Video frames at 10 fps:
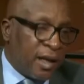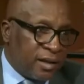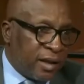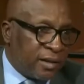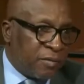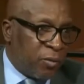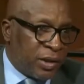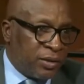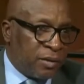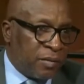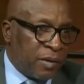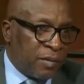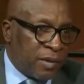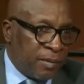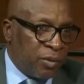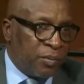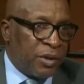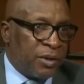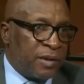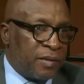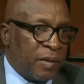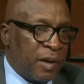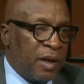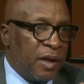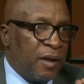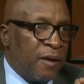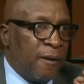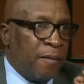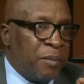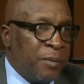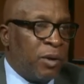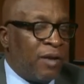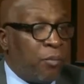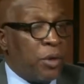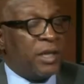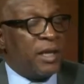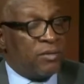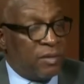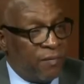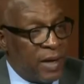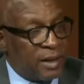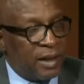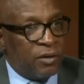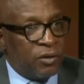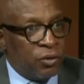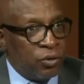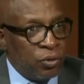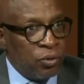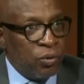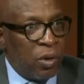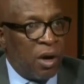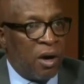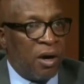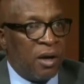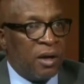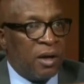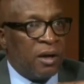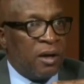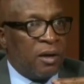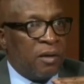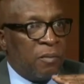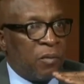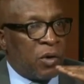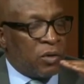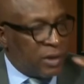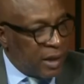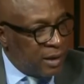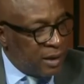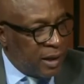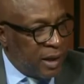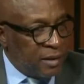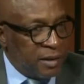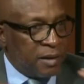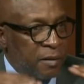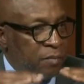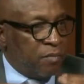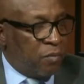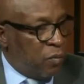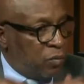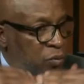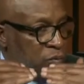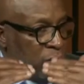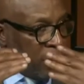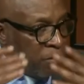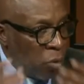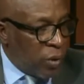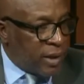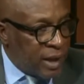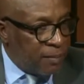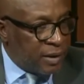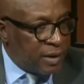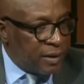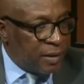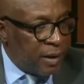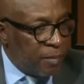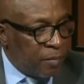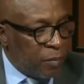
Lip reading: And I ask that question simply because people have pointed out to the fact that you are contesting against more established